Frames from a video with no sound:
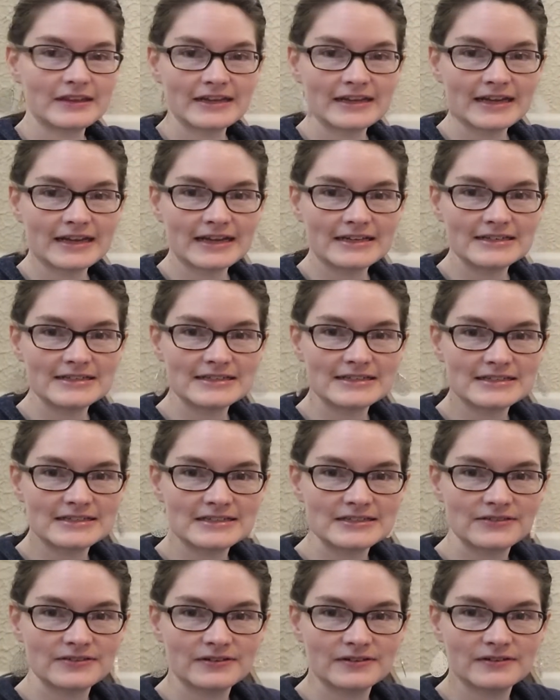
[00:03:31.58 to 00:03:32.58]
the
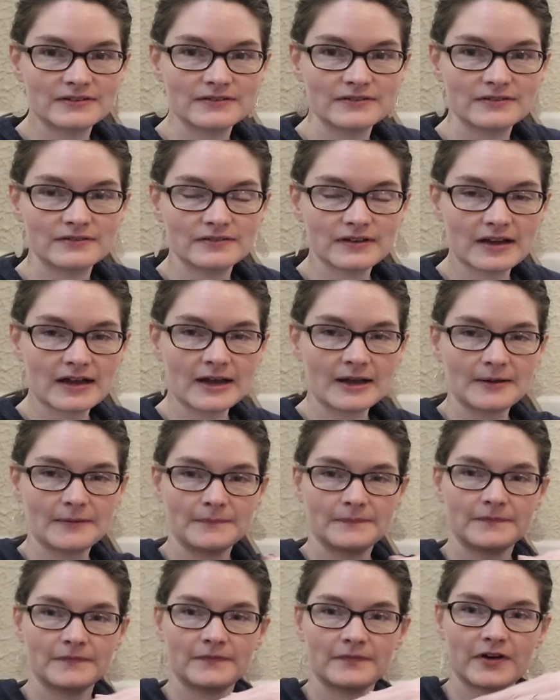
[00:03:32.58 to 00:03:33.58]
cases
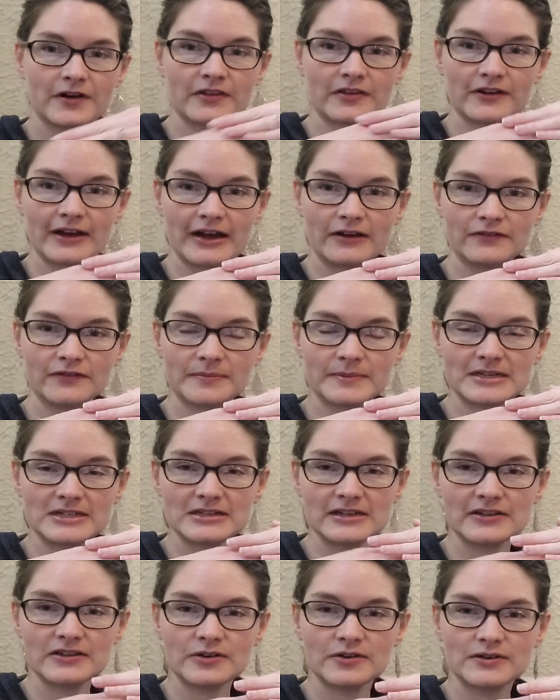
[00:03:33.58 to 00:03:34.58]
um, farther out from each
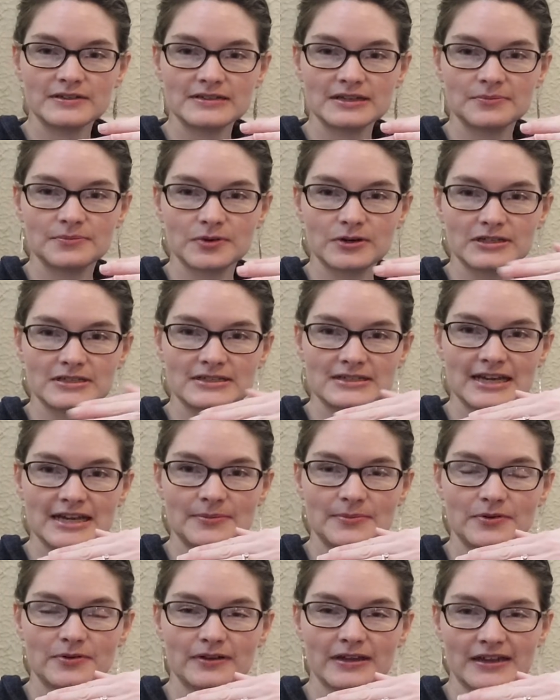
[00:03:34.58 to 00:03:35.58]
other, or is it more
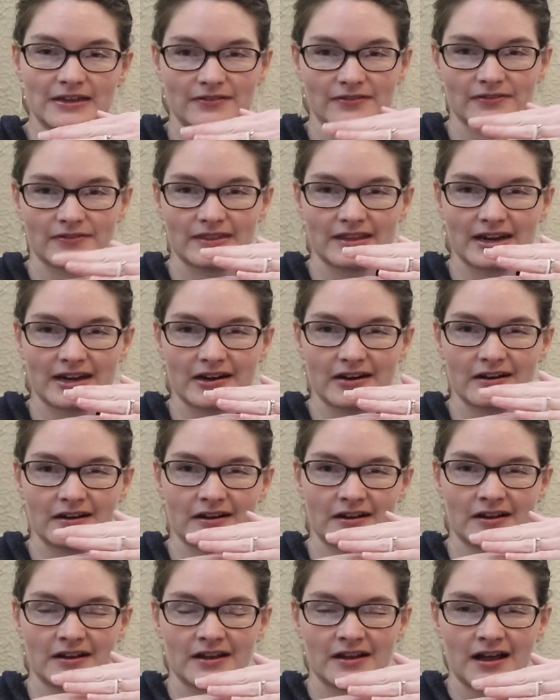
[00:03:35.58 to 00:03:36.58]
stable if they're
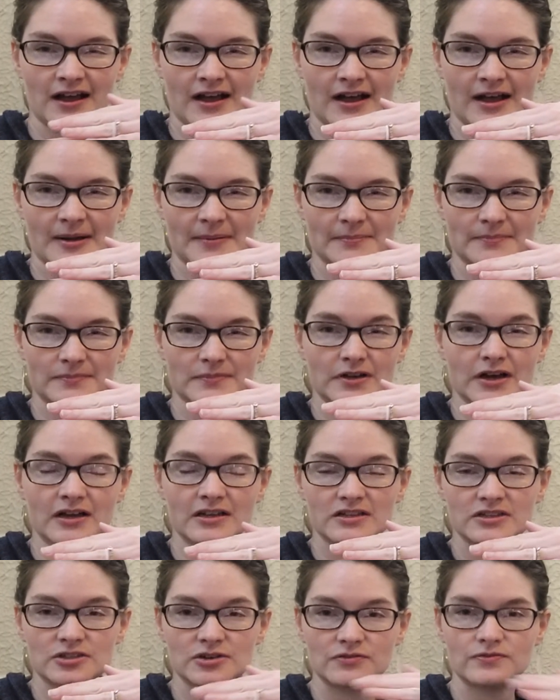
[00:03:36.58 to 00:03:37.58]
um,
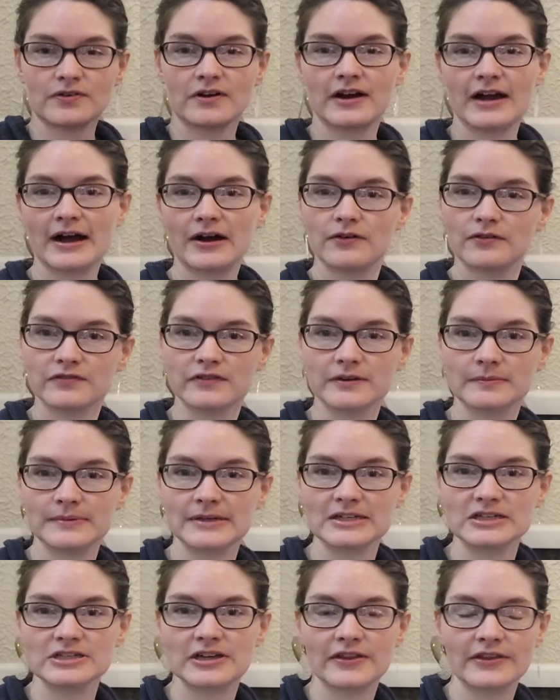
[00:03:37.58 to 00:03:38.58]
not so far out from
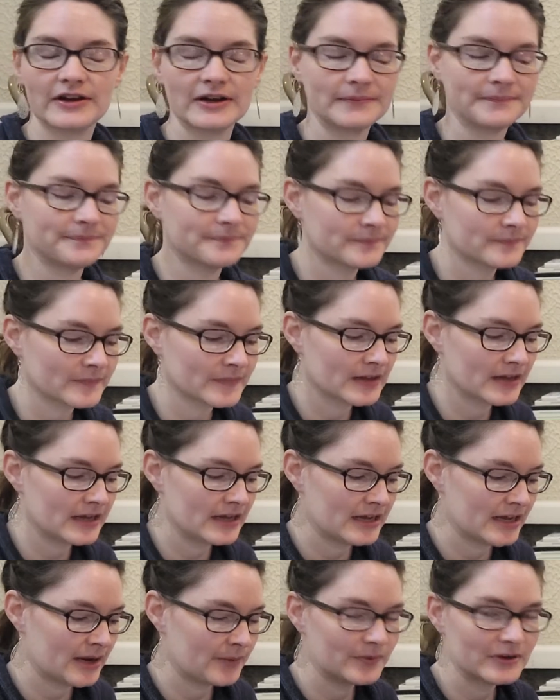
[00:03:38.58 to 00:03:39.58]
each other?
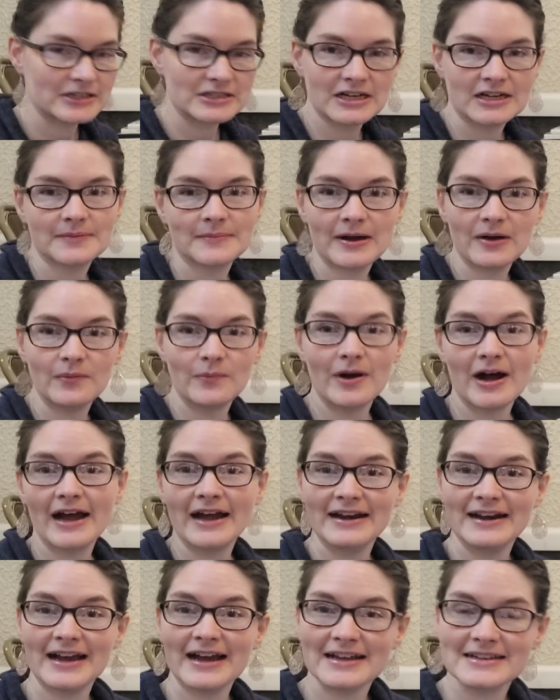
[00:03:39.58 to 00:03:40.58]
And we're going to talk about
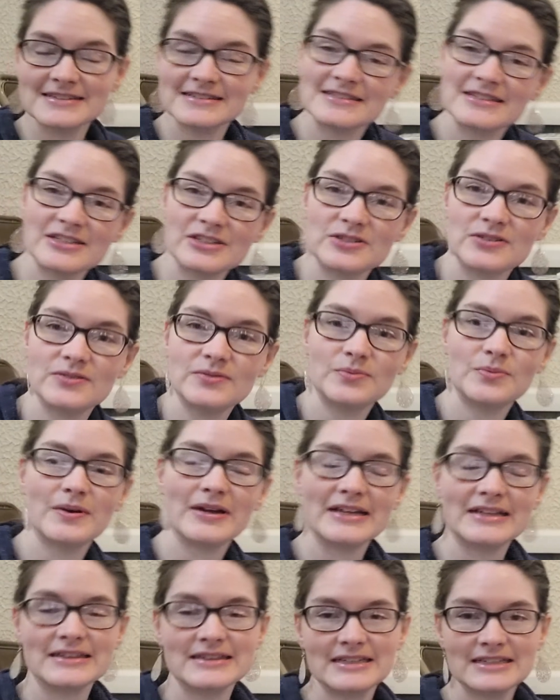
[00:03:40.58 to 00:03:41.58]
why. it has to do
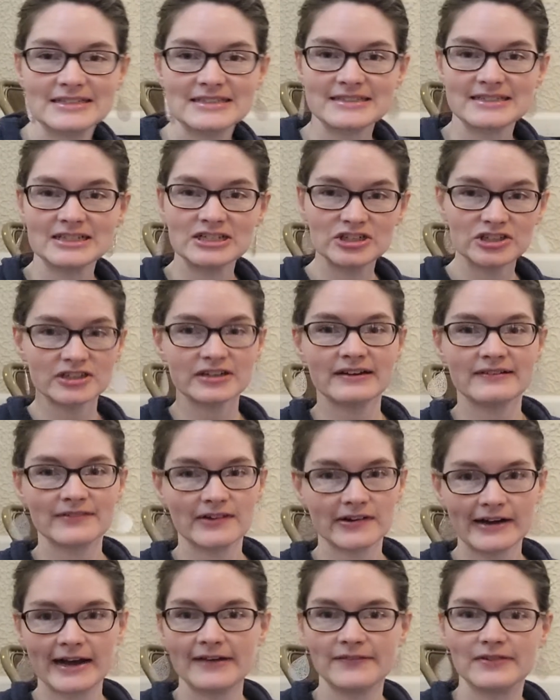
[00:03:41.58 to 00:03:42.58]
with the center of
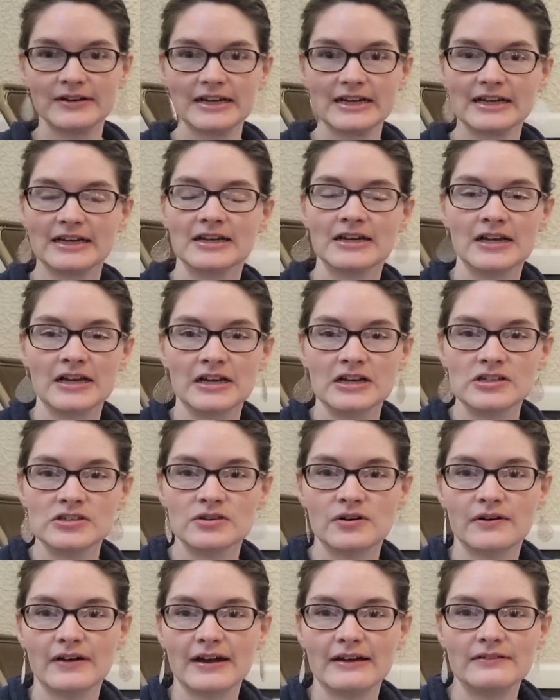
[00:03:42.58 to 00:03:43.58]
gravity.
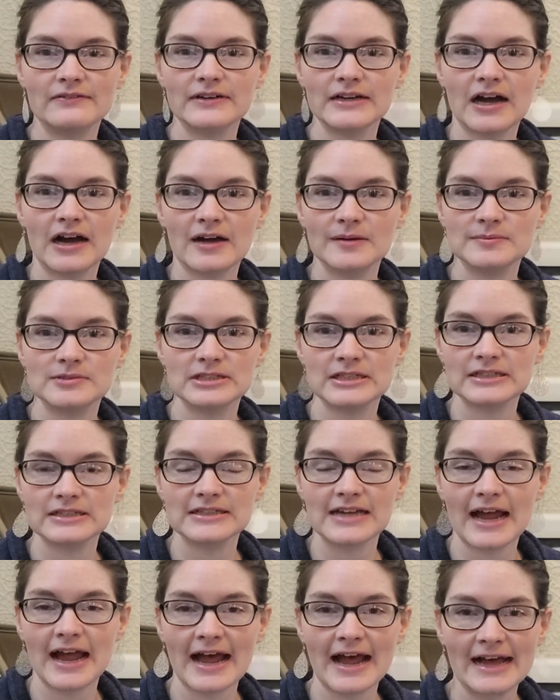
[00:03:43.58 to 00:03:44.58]
So every
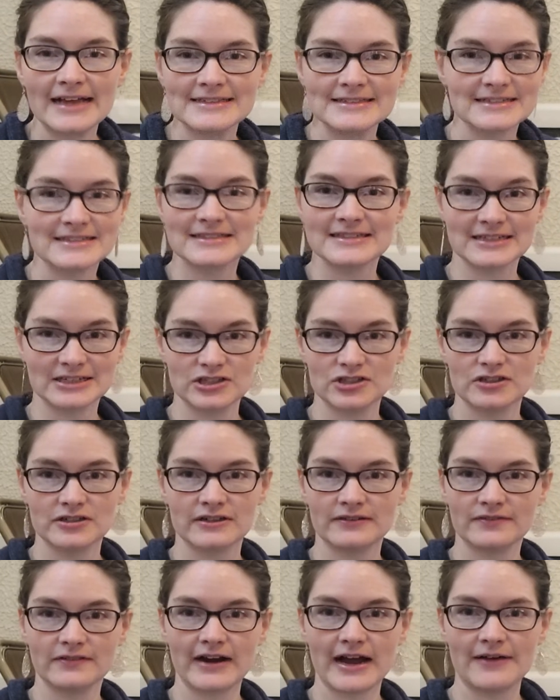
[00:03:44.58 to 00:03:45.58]
object has a center
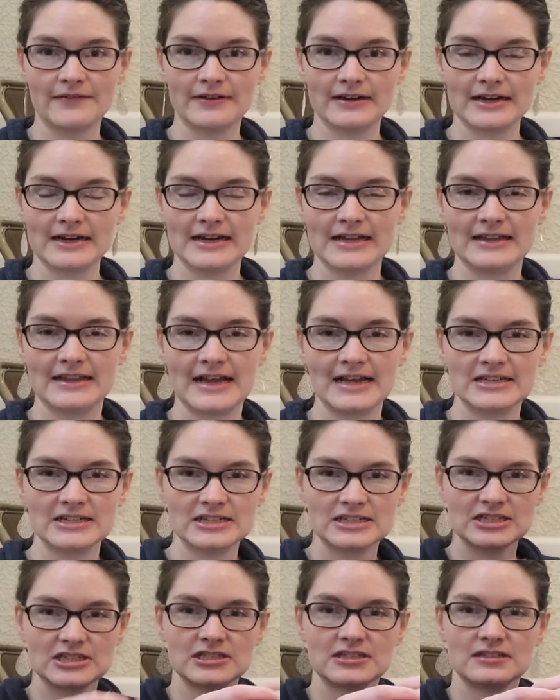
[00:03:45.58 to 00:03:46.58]
of gravity, and
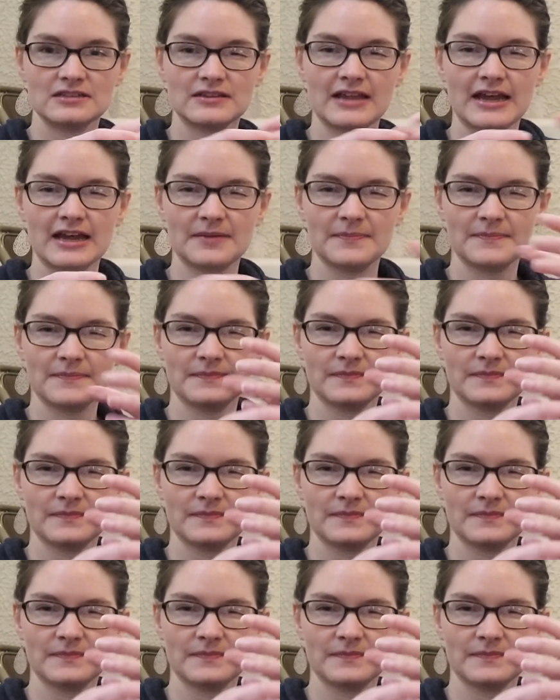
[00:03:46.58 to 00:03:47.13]
that's just like